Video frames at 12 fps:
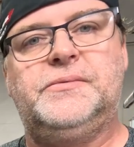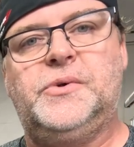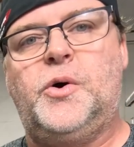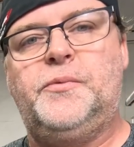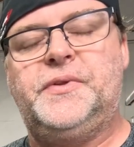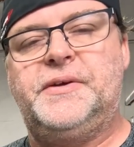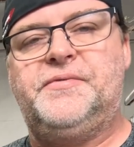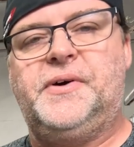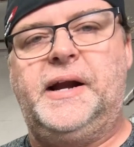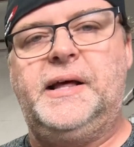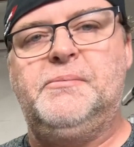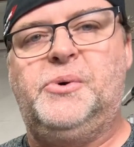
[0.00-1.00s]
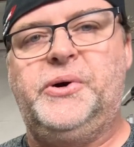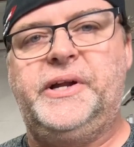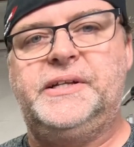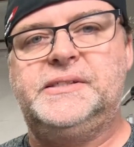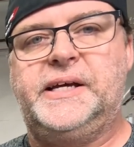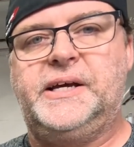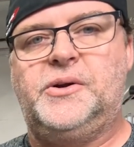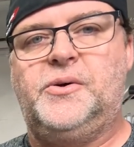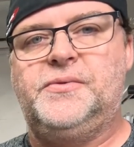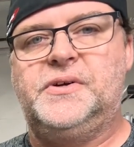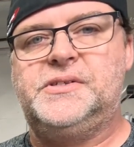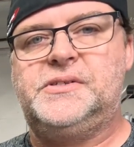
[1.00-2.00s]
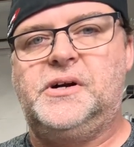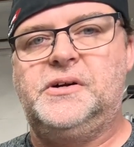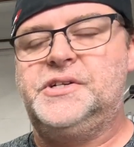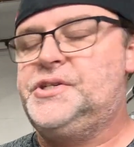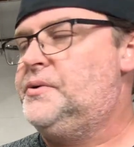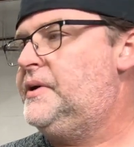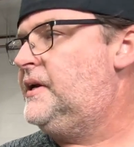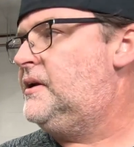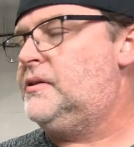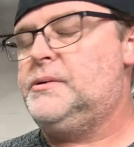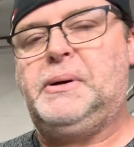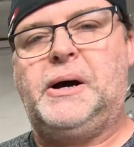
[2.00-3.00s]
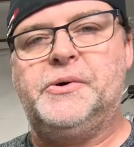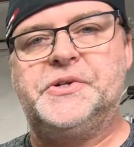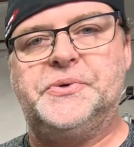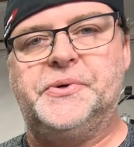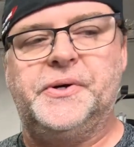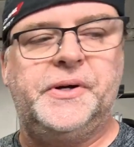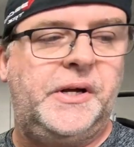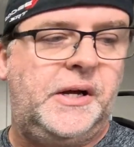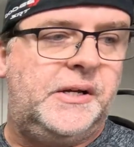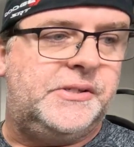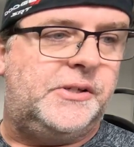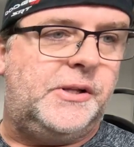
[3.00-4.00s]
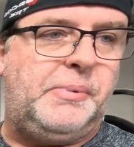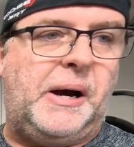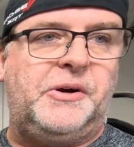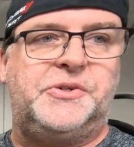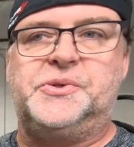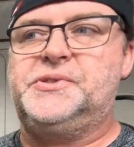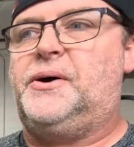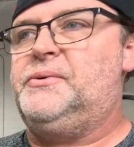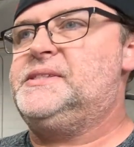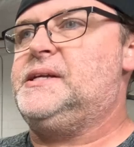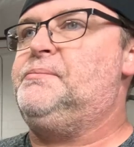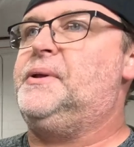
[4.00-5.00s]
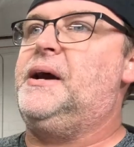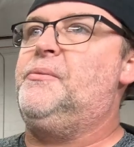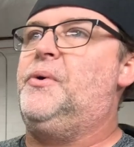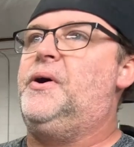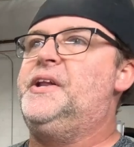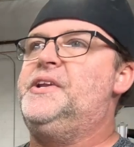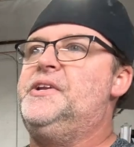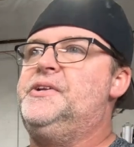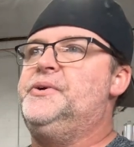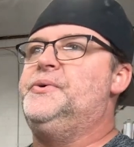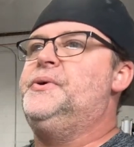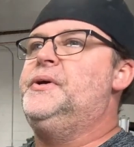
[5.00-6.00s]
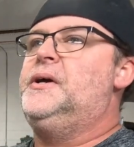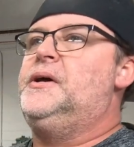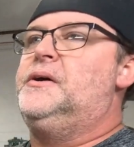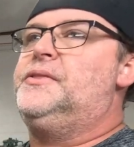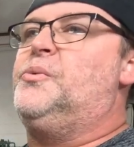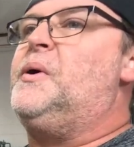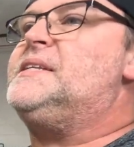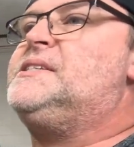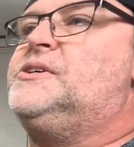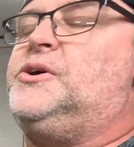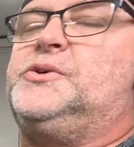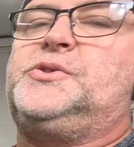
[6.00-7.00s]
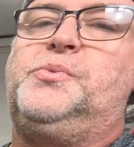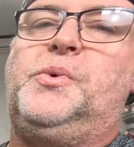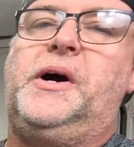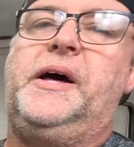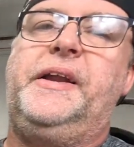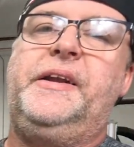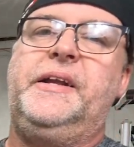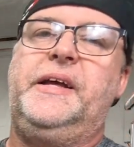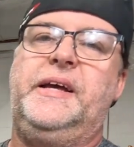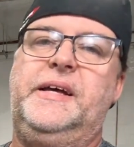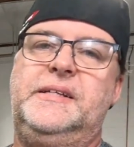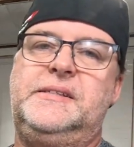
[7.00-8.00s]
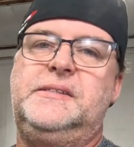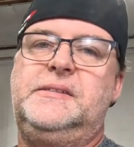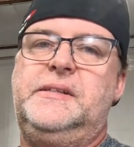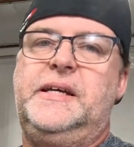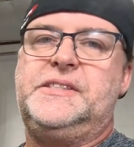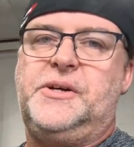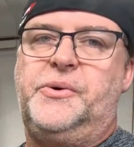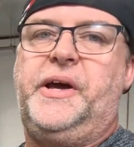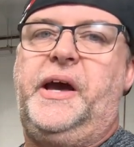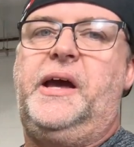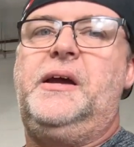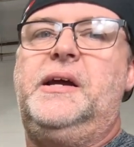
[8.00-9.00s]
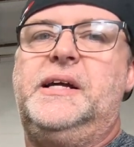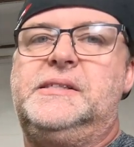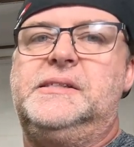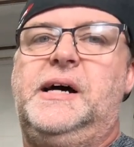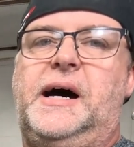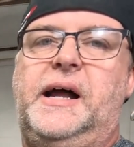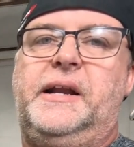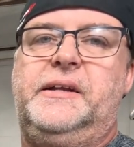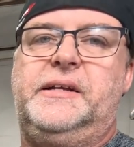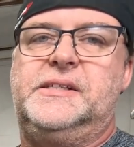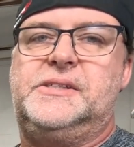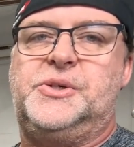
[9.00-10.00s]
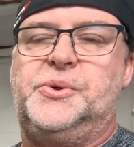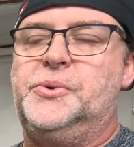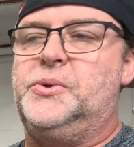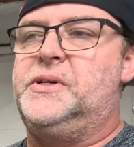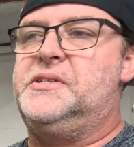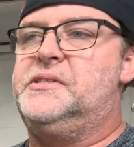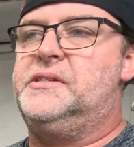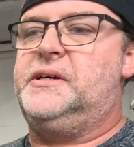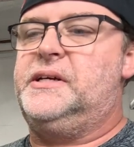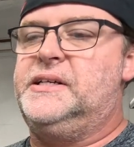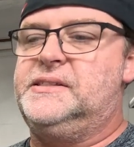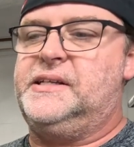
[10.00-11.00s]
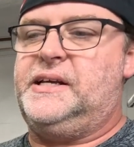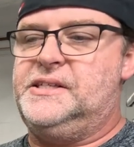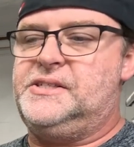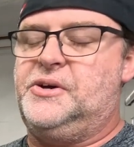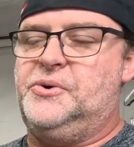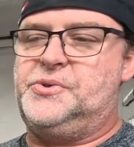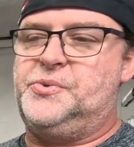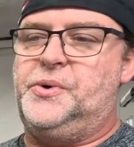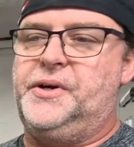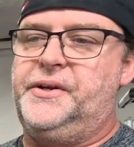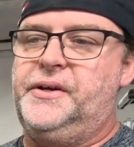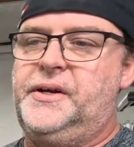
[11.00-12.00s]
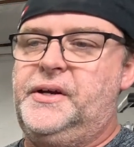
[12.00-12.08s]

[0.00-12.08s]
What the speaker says: hopefully Friday morning, take it over and start enjoying it on the Power Tour. So the Power Tour is always something I wanted to do. The West Coast one is okay. It's not as cool as the East Coast one.